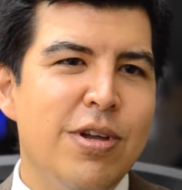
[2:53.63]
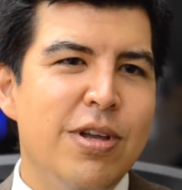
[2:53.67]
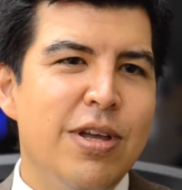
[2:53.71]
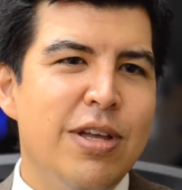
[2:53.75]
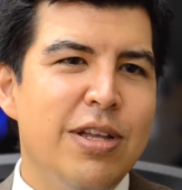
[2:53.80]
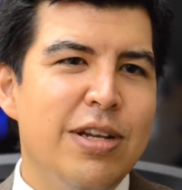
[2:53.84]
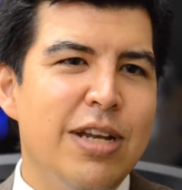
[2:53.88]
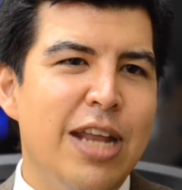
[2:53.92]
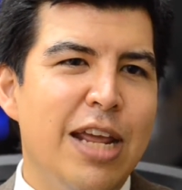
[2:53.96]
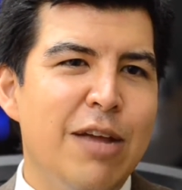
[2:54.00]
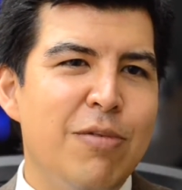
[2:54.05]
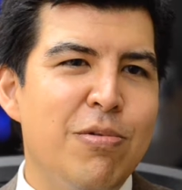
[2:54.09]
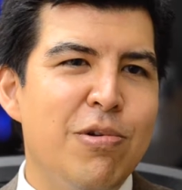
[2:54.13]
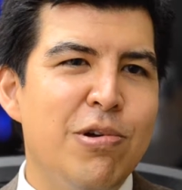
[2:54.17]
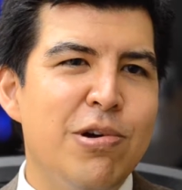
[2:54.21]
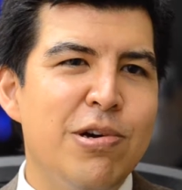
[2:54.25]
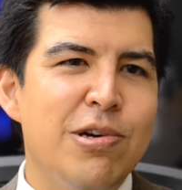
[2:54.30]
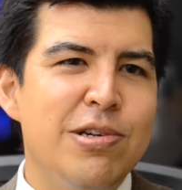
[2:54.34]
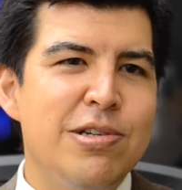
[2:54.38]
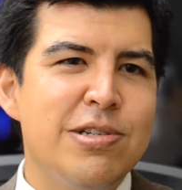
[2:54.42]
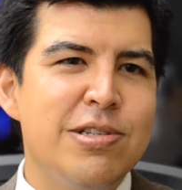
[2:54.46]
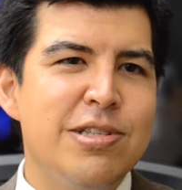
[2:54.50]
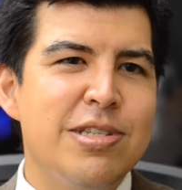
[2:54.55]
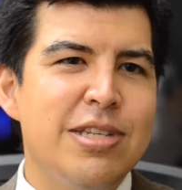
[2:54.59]

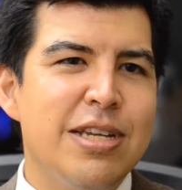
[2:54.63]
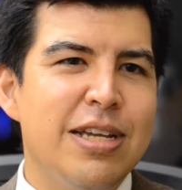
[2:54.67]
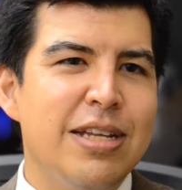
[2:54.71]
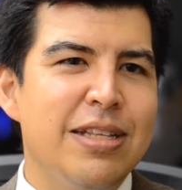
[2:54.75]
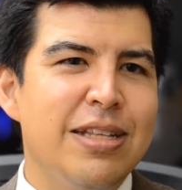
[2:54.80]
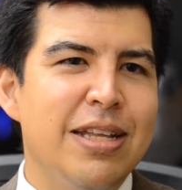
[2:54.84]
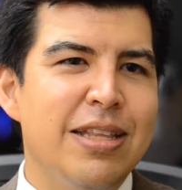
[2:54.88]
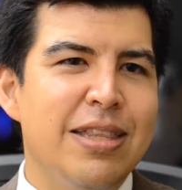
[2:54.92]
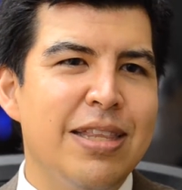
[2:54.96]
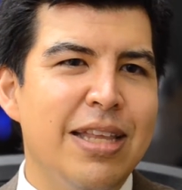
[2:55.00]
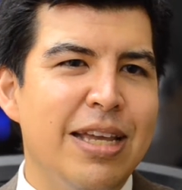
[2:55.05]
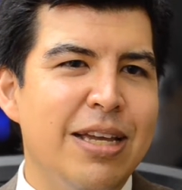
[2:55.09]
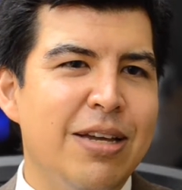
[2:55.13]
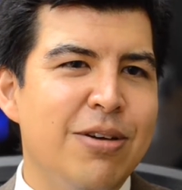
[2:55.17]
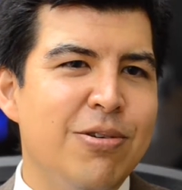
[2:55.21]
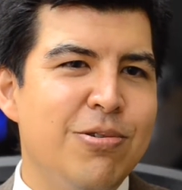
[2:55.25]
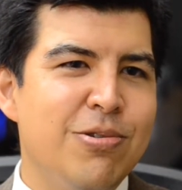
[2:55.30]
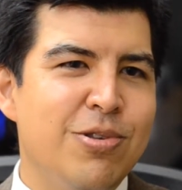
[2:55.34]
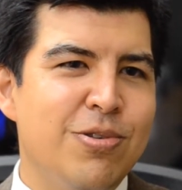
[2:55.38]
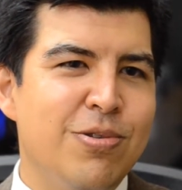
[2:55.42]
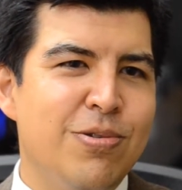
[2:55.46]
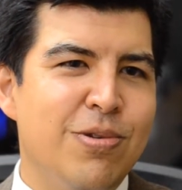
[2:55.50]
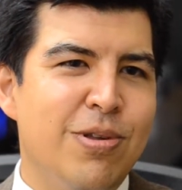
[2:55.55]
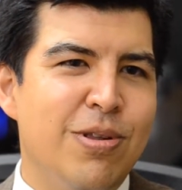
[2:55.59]
neighborhoods and then they go
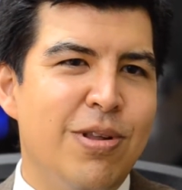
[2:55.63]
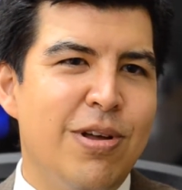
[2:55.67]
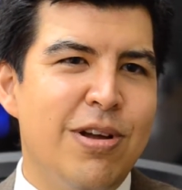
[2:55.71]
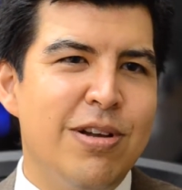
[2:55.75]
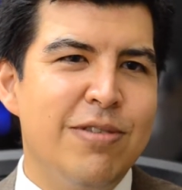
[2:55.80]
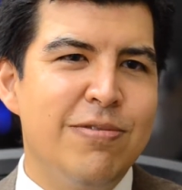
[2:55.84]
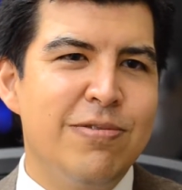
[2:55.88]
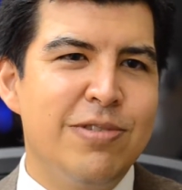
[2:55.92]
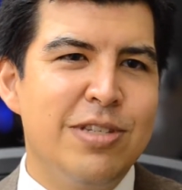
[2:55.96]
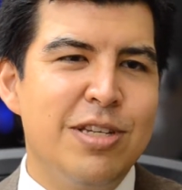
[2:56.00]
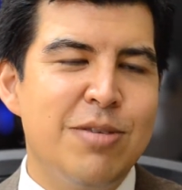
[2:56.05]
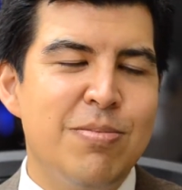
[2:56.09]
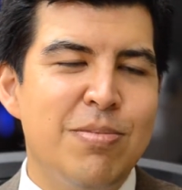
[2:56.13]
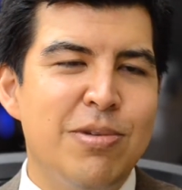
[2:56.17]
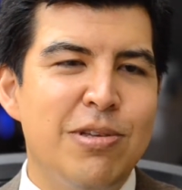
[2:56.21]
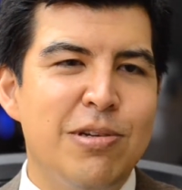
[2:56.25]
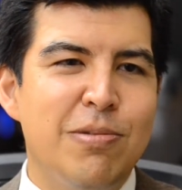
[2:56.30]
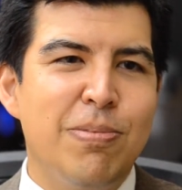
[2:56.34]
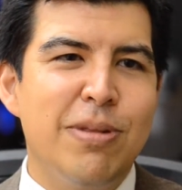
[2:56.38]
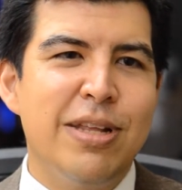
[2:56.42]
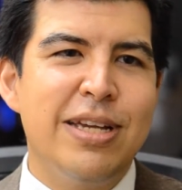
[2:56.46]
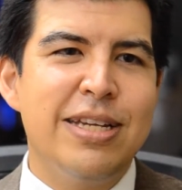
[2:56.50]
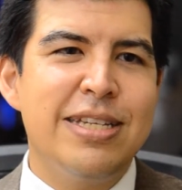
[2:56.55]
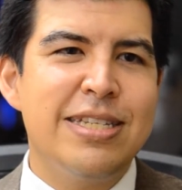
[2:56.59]
to a lot of similar
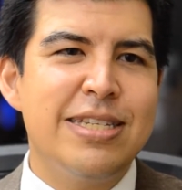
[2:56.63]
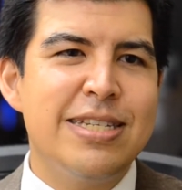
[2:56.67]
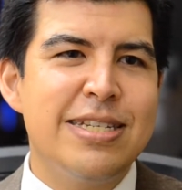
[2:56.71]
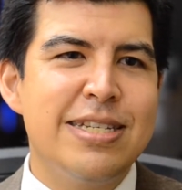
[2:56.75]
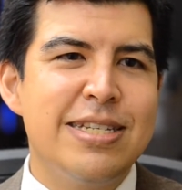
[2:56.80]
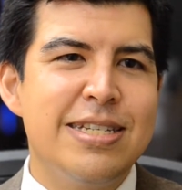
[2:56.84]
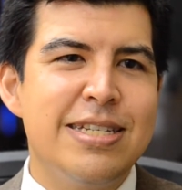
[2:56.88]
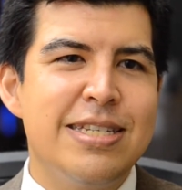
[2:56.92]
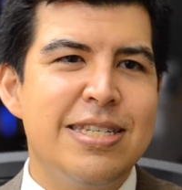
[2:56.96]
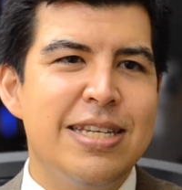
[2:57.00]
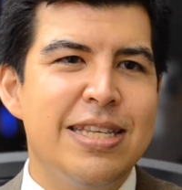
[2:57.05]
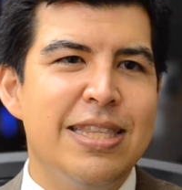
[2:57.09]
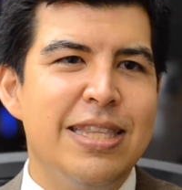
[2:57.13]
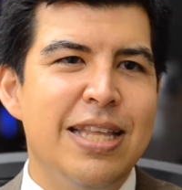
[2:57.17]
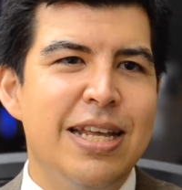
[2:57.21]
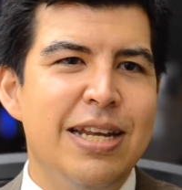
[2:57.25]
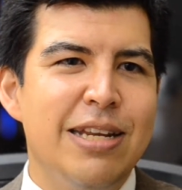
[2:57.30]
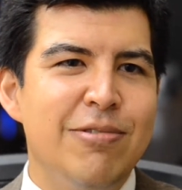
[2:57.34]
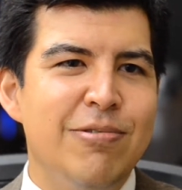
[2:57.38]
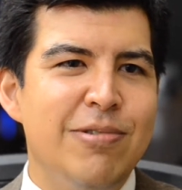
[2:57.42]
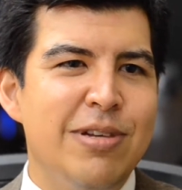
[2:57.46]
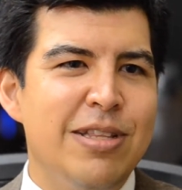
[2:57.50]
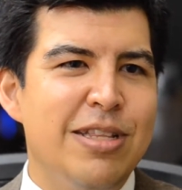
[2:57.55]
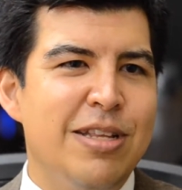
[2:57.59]
places, and then
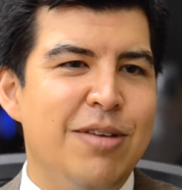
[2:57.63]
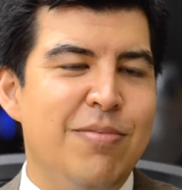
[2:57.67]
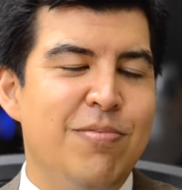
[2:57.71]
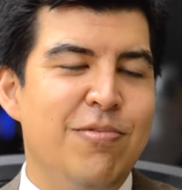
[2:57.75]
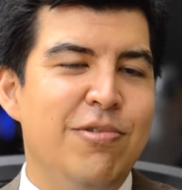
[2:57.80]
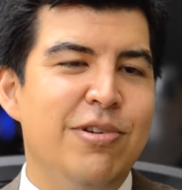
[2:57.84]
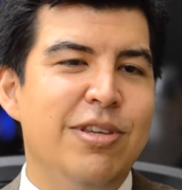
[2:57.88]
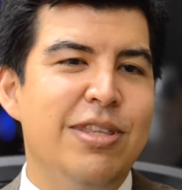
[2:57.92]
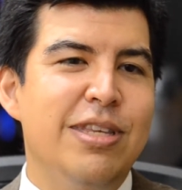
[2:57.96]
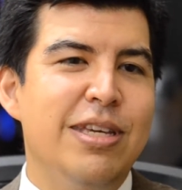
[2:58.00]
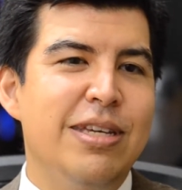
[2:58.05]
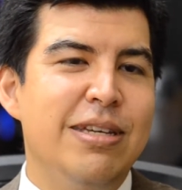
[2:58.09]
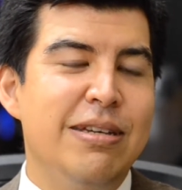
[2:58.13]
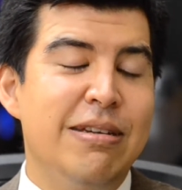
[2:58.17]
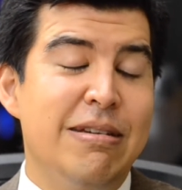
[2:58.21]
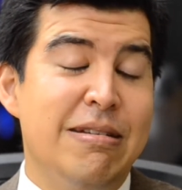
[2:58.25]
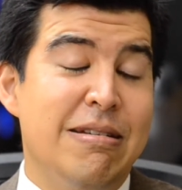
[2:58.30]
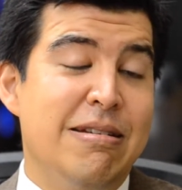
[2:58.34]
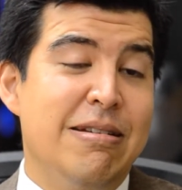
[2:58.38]
you end up really